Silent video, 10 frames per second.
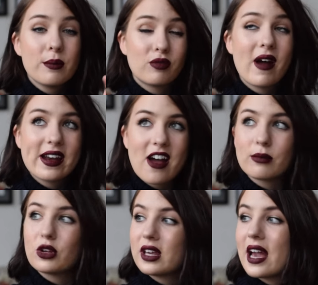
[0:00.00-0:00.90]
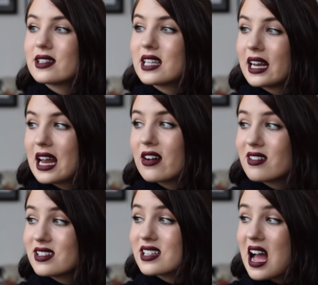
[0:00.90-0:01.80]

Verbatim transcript: But right now I'm looking outside now and it is